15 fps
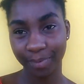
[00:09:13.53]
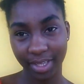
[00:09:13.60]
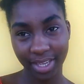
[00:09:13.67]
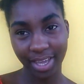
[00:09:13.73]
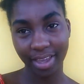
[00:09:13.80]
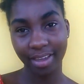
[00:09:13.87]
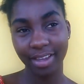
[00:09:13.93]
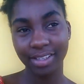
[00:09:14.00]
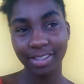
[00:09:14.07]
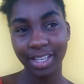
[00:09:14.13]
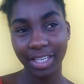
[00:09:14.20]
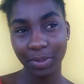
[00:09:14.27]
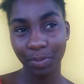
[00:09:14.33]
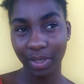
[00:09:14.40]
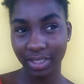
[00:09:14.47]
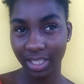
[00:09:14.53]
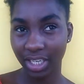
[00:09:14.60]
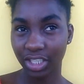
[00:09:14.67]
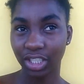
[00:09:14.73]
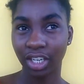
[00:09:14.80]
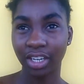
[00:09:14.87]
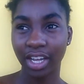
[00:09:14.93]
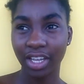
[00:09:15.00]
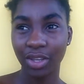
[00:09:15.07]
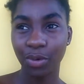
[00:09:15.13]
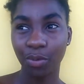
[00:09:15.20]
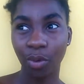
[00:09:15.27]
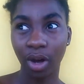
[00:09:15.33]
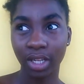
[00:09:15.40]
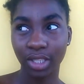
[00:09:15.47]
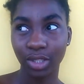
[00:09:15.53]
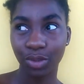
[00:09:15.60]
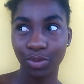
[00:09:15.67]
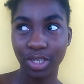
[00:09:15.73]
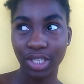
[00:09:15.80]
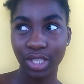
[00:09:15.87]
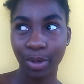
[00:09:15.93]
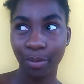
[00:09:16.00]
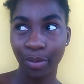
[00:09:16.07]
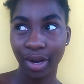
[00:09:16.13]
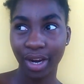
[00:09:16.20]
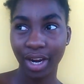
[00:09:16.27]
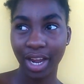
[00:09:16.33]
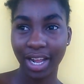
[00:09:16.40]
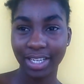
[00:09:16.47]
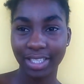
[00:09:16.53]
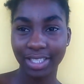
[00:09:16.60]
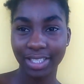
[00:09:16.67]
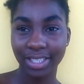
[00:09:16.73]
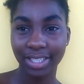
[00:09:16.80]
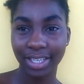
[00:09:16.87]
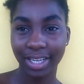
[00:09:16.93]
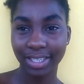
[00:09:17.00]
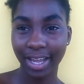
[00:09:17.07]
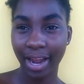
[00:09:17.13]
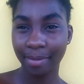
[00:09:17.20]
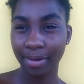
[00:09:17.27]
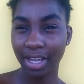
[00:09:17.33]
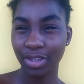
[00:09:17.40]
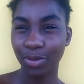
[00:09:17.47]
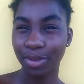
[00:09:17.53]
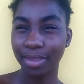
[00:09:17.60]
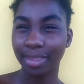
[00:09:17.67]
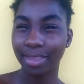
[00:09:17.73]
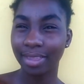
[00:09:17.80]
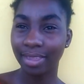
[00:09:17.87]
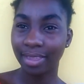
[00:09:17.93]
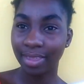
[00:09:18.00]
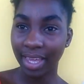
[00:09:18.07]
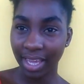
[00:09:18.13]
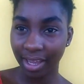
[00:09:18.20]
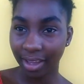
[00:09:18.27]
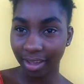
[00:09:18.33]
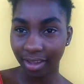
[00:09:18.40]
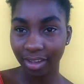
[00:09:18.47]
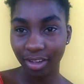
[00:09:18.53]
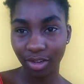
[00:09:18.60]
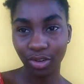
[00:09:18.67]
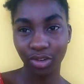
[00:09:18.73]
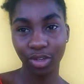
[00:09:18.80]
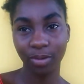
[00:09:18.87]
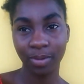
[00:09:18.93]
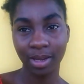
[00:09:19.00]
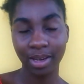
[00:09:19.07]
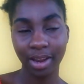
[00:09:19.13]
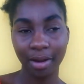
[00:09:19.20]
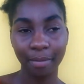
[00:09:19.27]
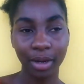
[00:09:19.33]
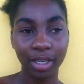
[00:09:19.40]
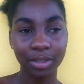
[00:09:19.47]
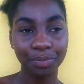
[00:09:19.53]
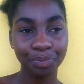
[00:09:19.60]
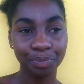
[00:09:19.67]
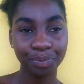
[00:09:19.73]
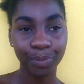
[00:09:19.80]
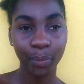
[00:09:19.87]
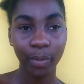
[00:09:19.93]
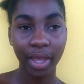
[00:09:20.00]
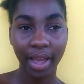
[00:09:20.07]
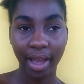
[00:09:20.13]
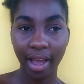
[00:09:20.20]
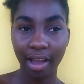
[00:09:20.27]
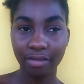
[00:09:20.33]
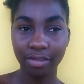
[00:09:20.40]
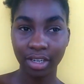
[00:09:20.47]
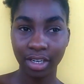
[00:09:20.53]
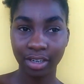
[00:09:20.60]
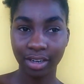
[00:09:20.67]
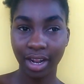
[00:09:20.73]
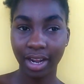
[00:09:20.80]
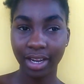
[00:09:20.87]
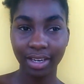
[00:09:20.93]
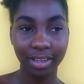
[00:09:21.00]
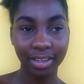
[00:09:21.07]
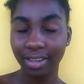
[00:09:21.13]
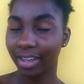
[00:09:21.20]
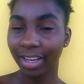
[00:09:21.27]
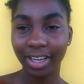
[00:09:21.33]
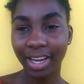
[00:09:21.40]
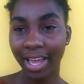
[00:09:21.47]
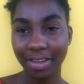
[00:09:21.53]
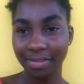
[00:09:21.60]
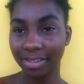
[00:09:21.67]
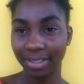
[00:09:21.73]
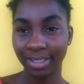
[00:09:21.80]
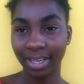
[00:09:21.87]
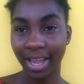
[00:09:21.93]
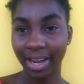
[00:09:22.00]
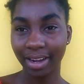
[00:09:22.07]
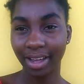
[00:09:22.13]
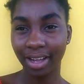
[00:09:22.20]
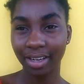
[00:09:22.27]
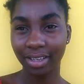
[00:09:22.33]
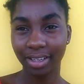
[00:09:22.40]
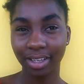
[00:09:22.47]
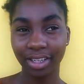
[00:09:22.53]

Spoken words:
Yeah, it's the expectation that you want to reach somewhere at a time that you think you should be there. But I've learned that life isn't like that.